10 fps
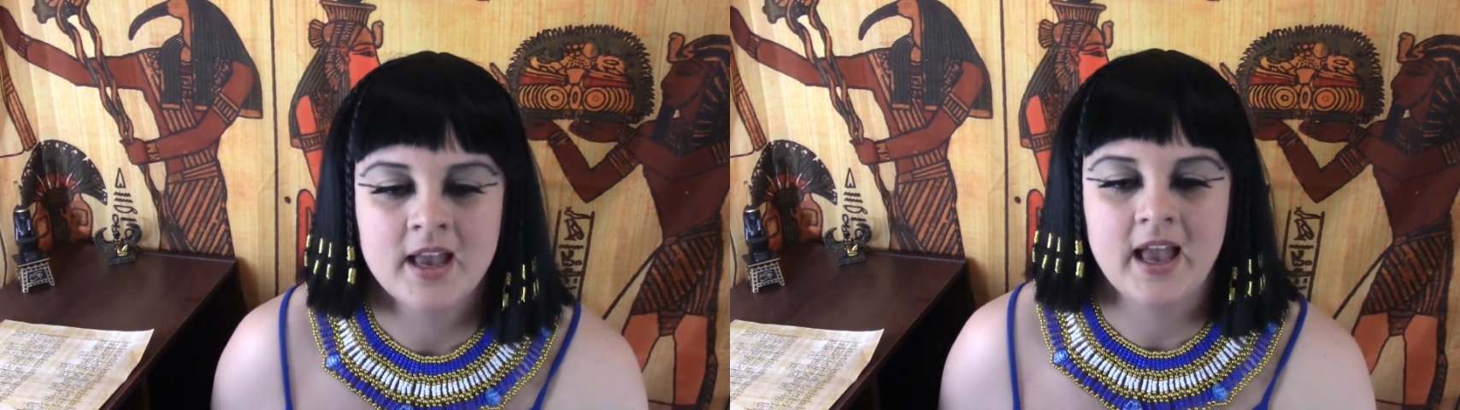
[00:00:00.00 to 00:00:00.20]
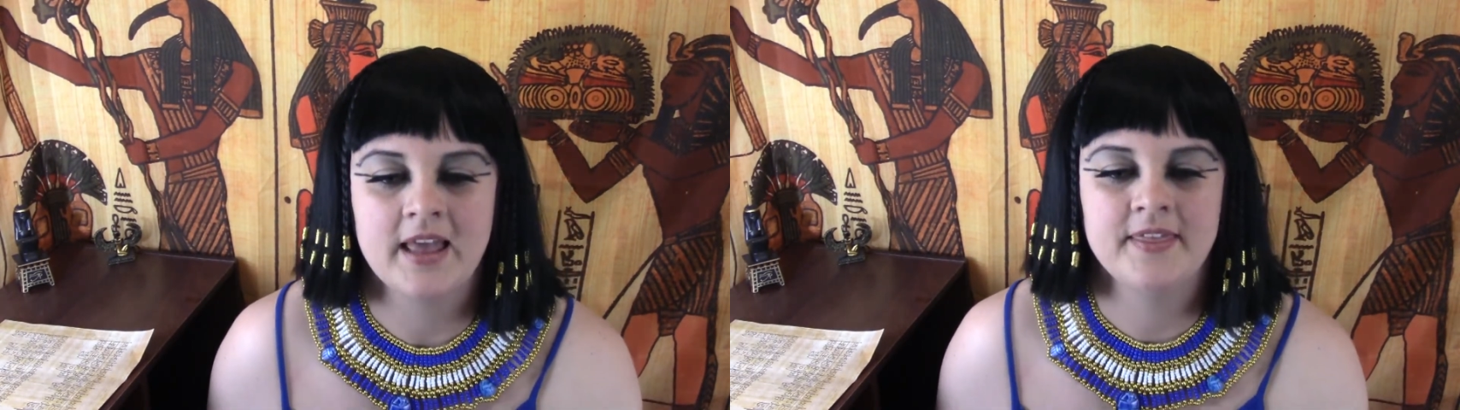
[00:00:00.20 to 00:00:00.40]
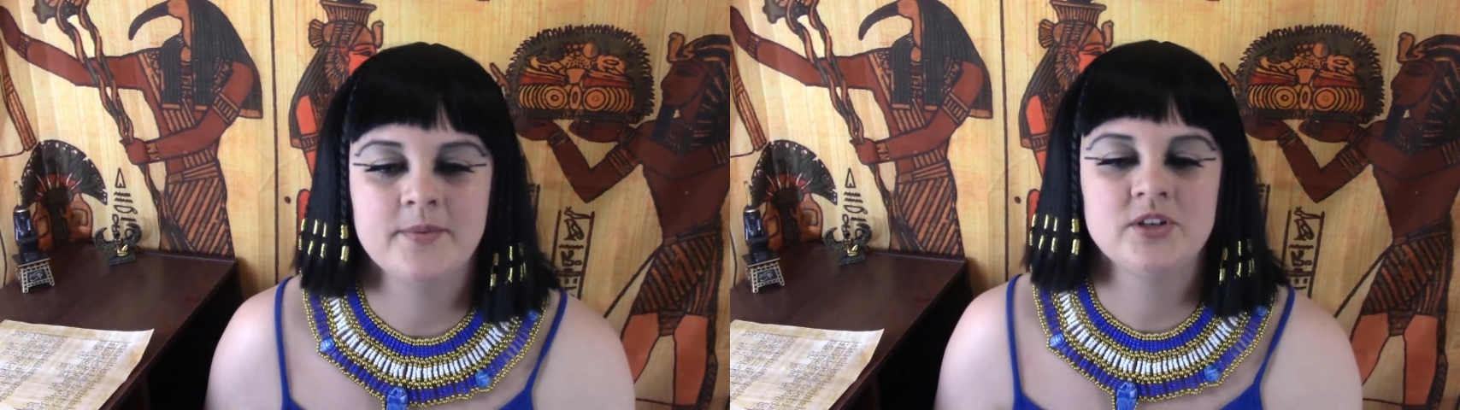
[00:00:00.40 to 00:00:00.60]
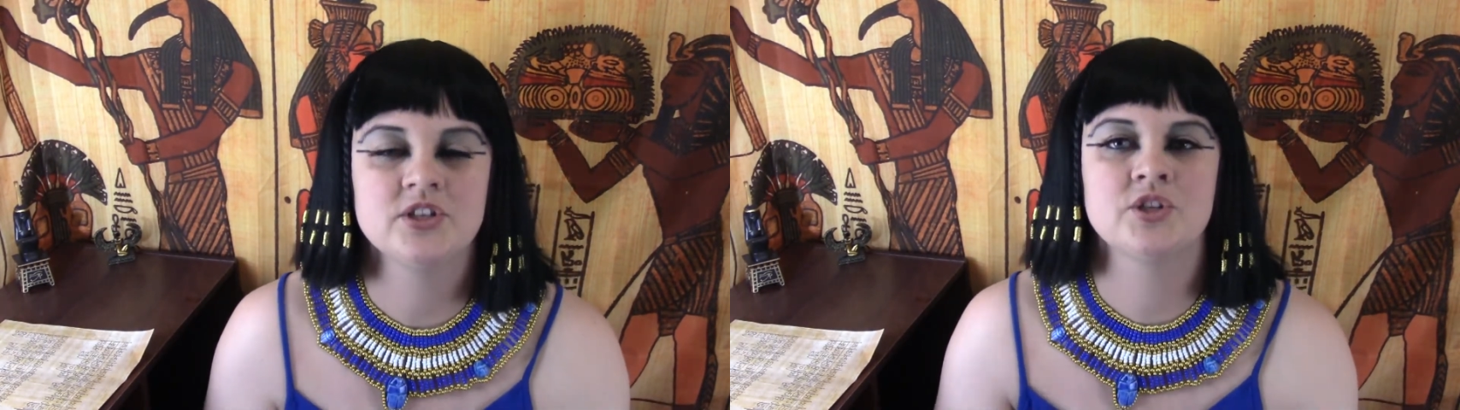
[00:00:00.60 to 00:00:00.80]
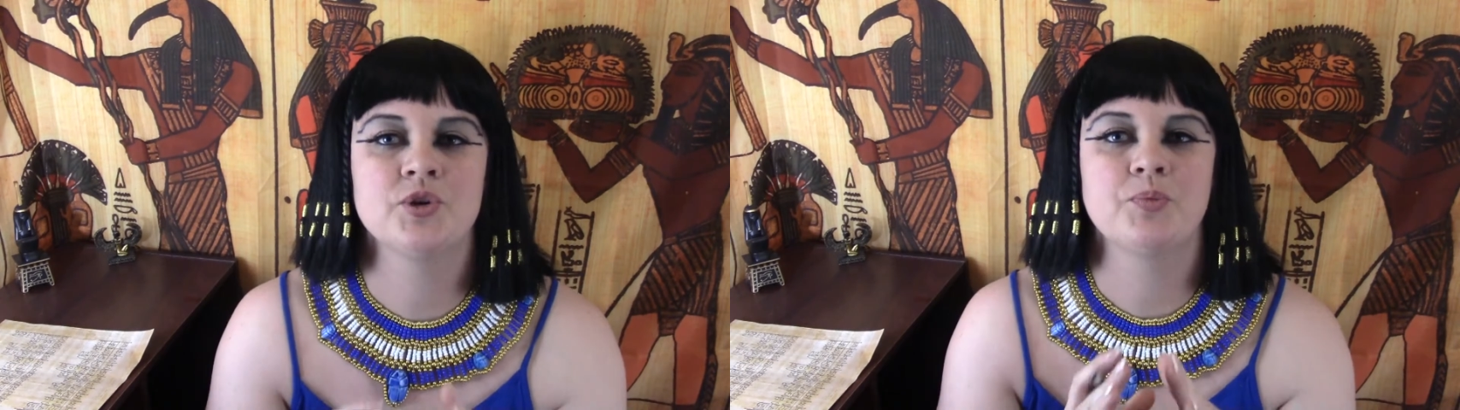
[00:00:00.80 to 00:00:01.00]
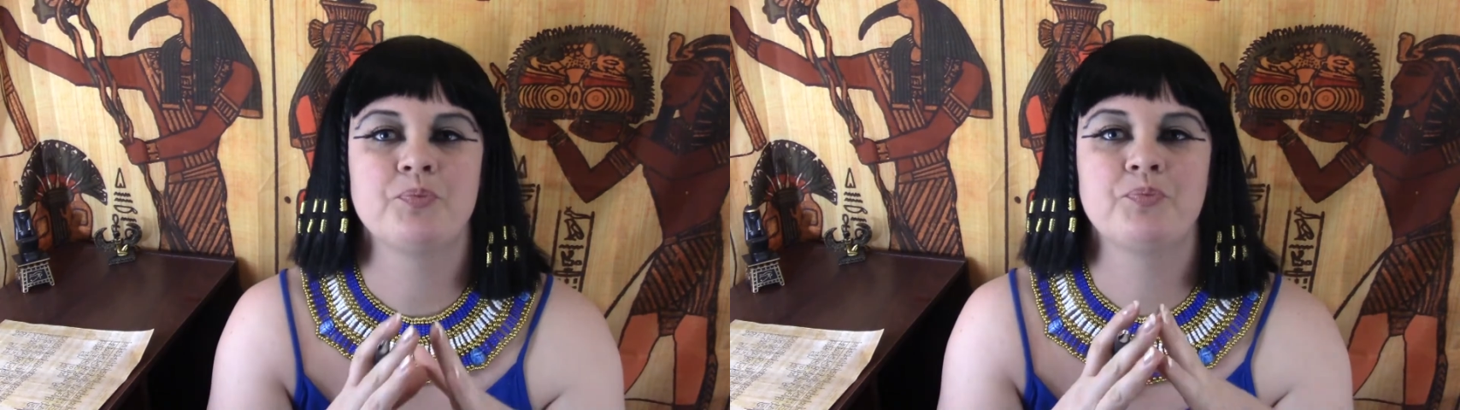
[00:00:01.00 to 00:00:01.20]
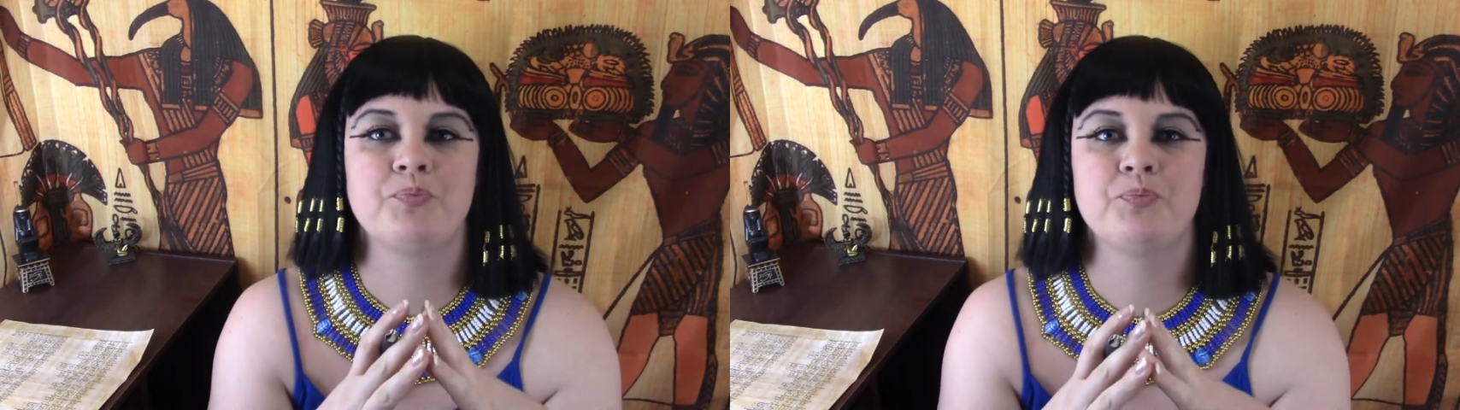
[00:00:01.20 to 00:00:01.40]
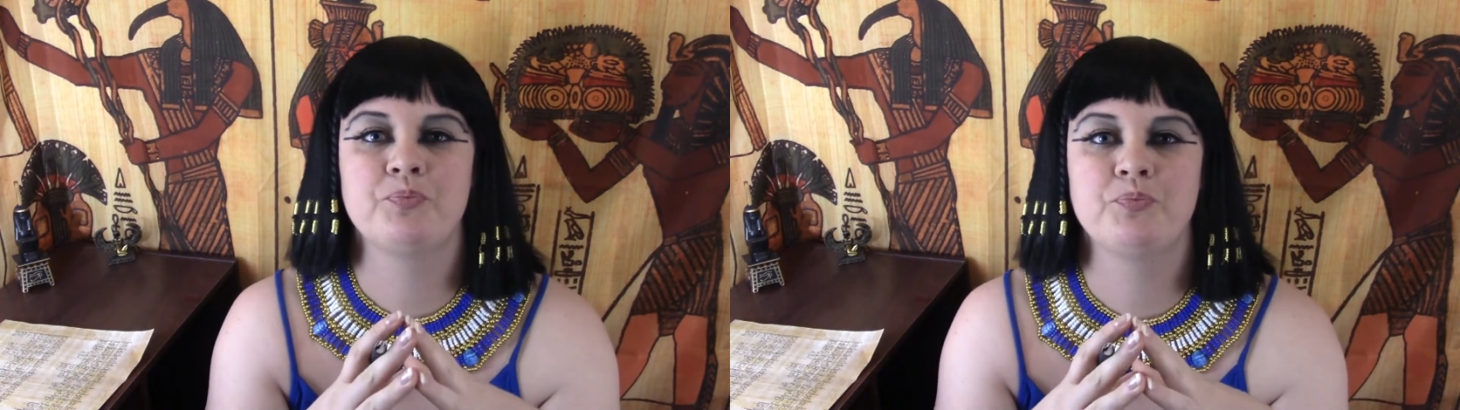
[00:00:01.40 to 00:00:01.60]
And they would just
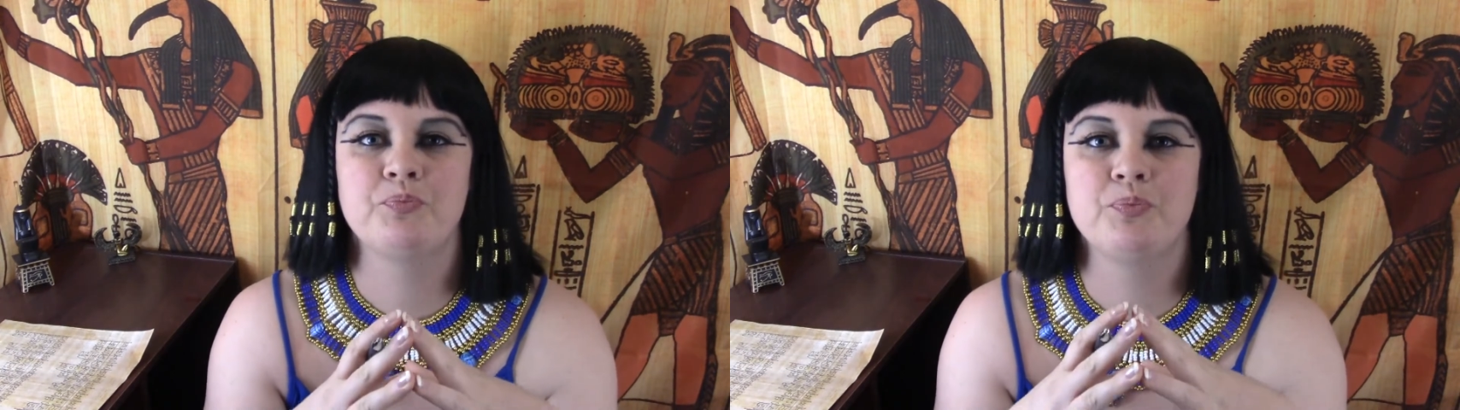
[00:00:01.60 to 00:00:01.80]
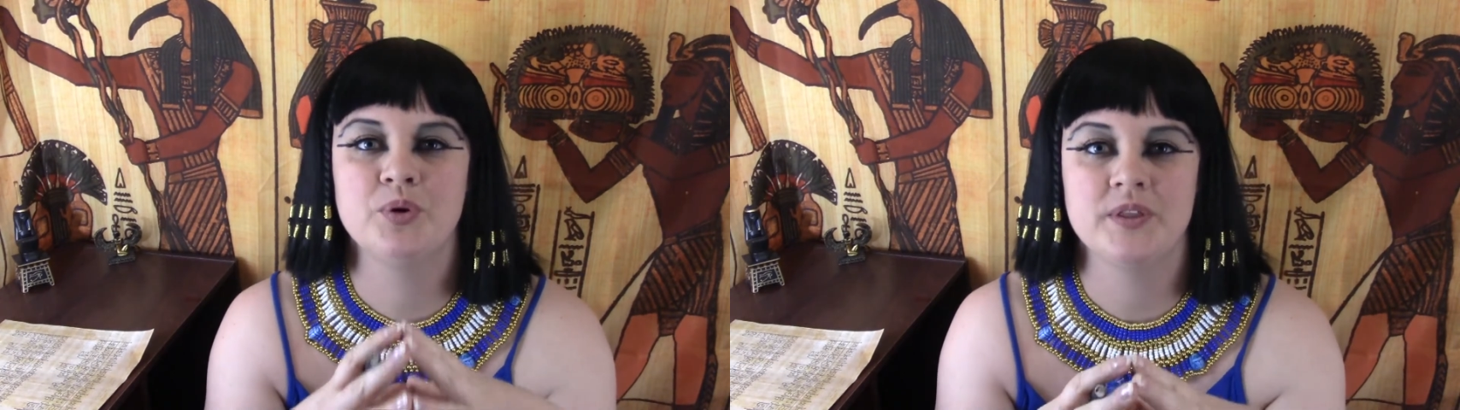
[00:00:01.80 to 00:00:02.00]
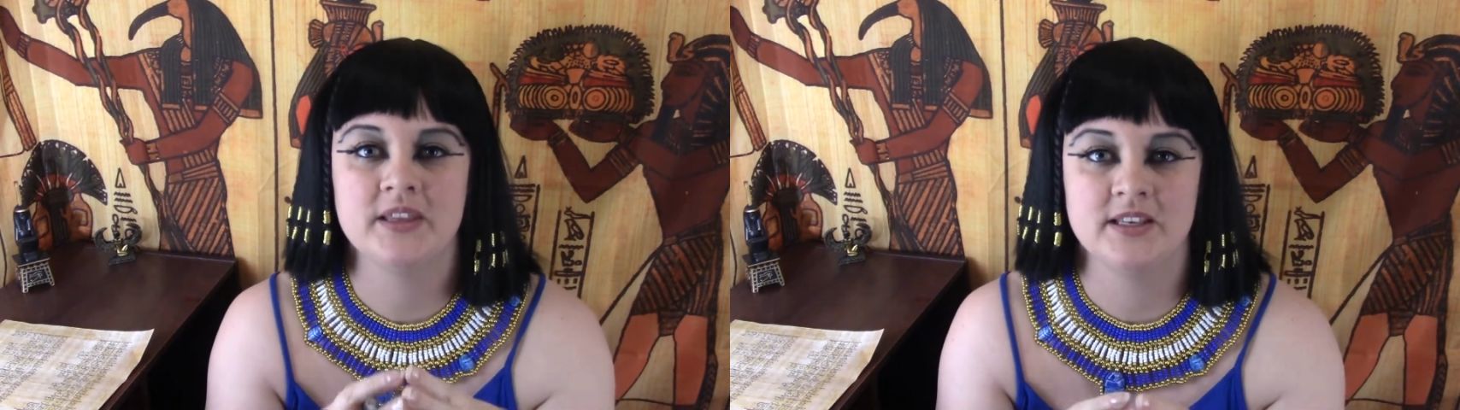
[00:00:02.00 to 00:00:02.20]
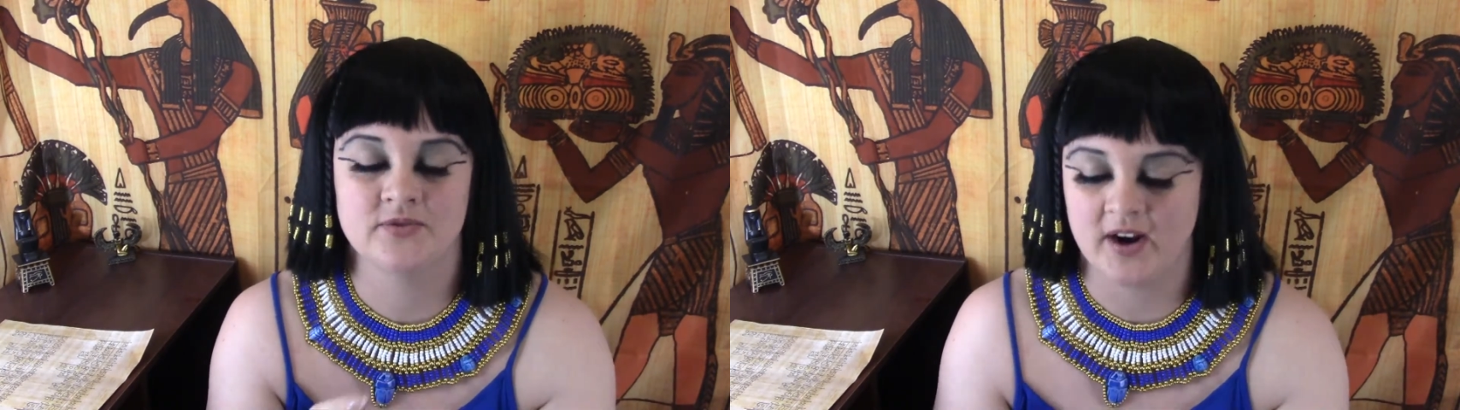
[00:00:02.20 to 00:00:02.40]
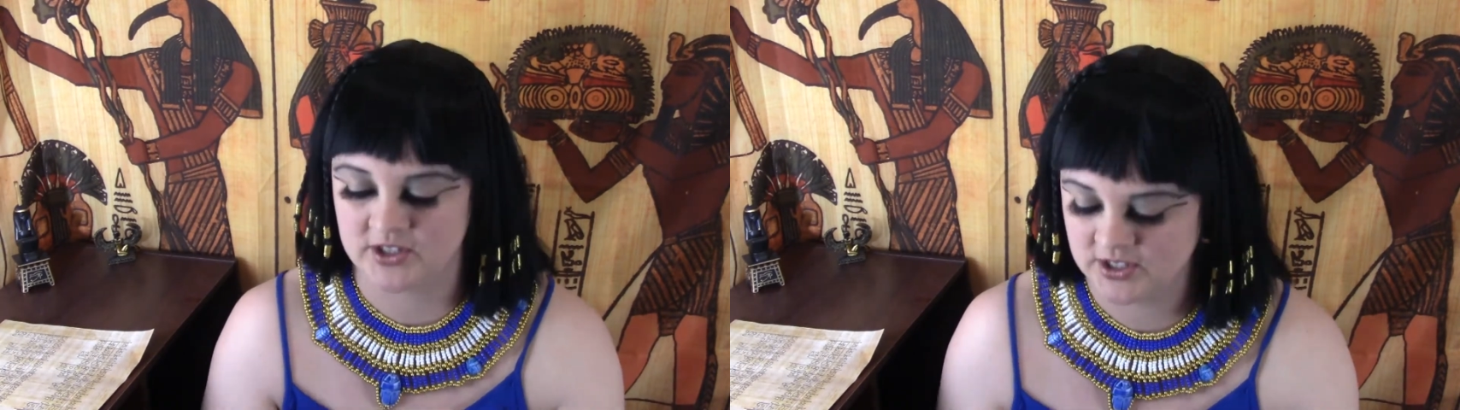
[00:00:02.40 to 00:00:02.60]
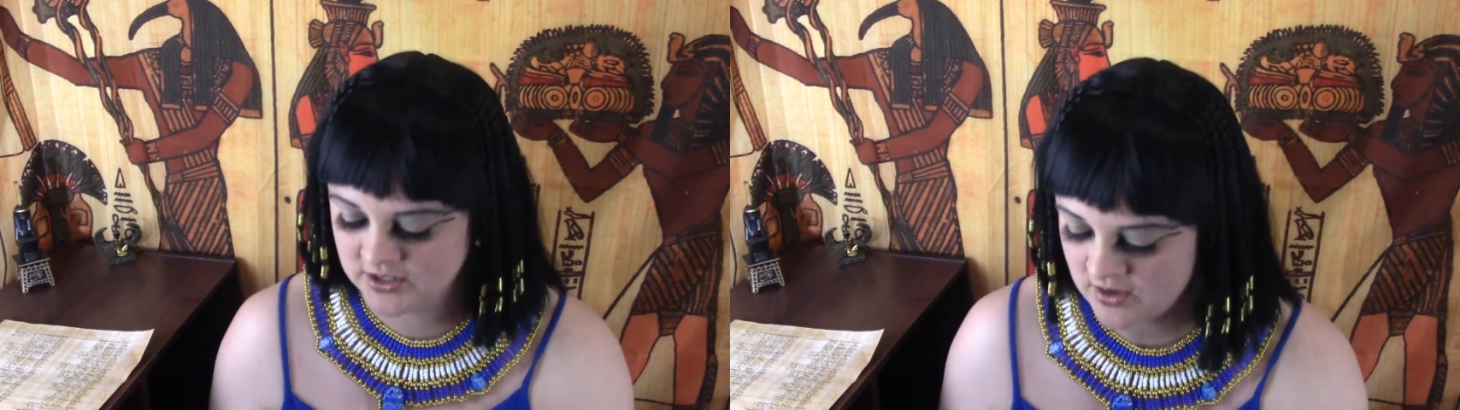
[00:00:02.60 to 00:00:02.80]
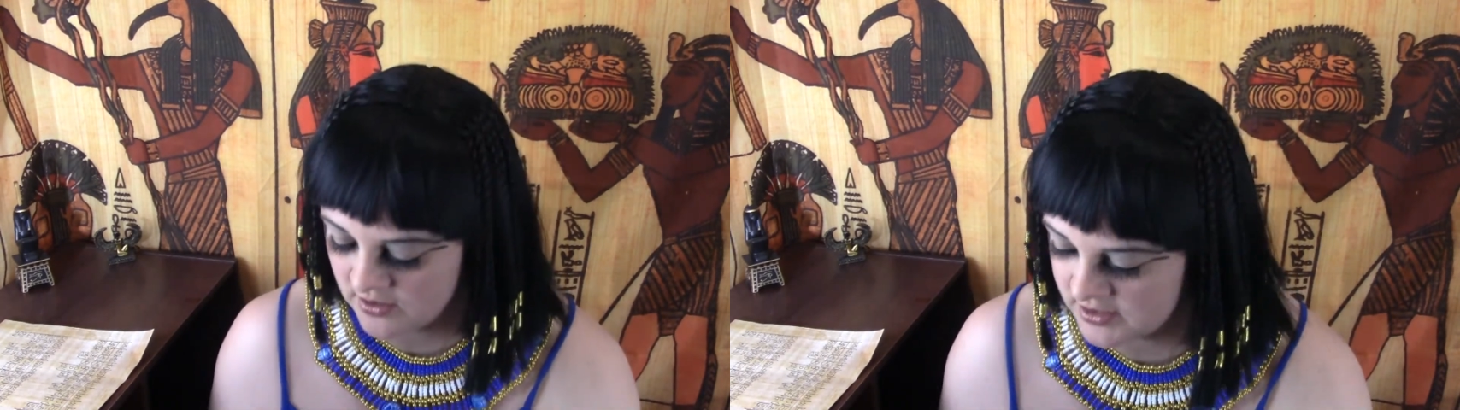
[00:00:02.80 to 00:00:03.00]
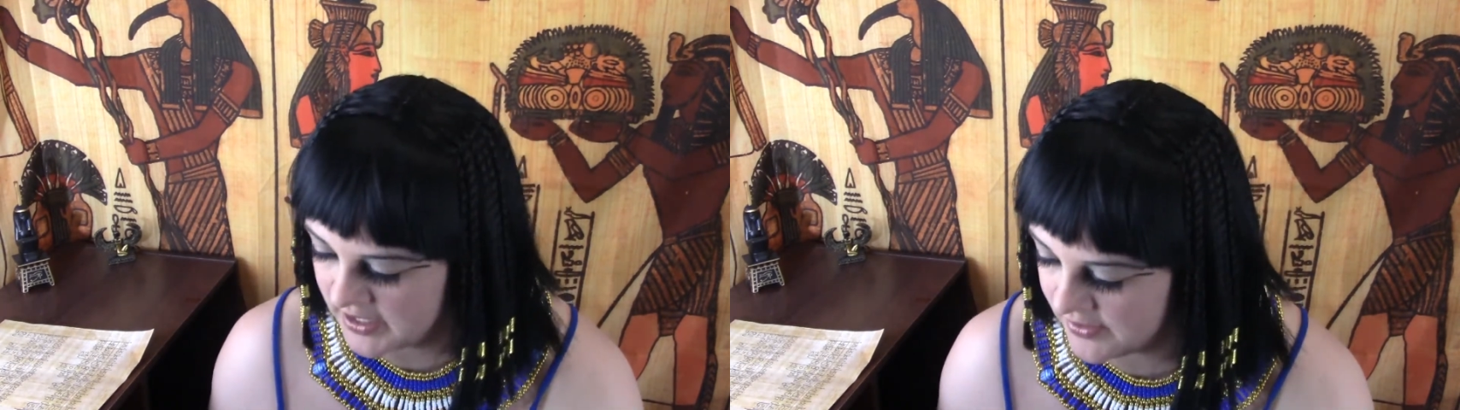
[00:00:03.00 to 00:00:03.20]
put these fractions
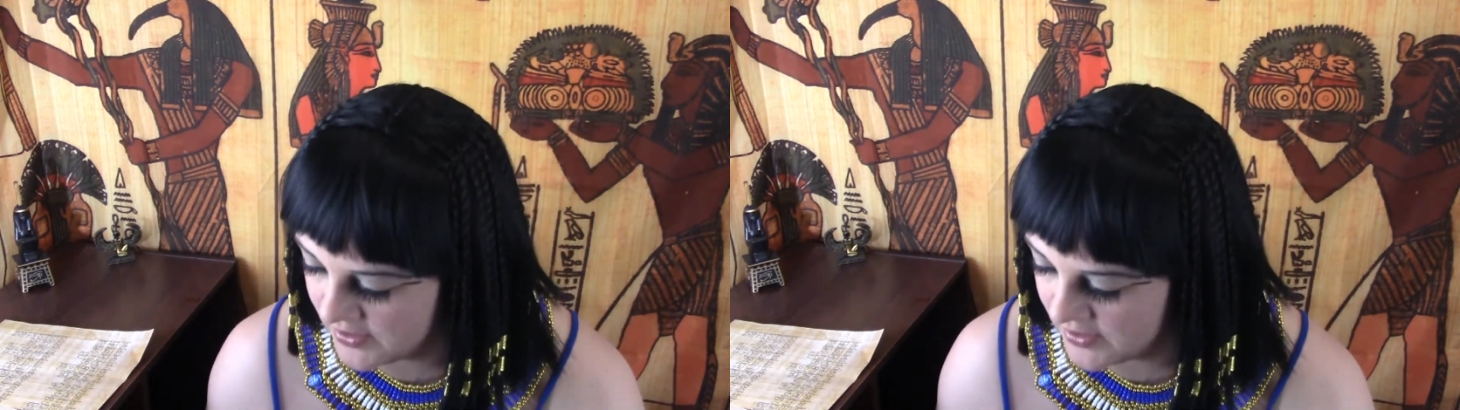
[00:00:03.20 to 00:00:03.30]
all together